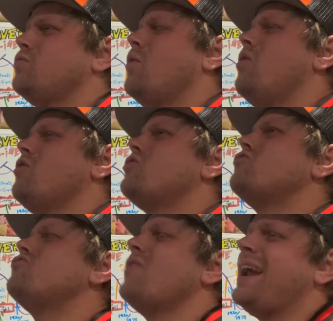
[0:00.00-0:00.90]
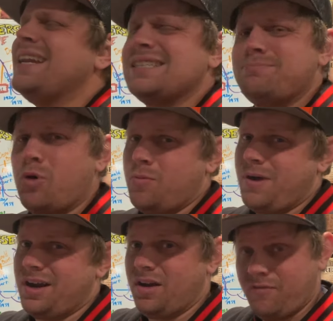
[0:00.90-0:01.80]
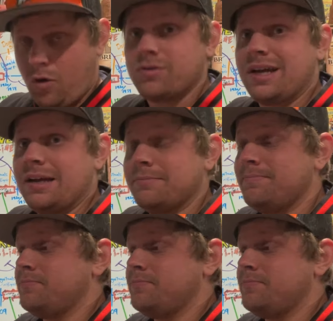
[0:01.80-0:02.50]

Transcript: one of the greatest Pokemon of all time.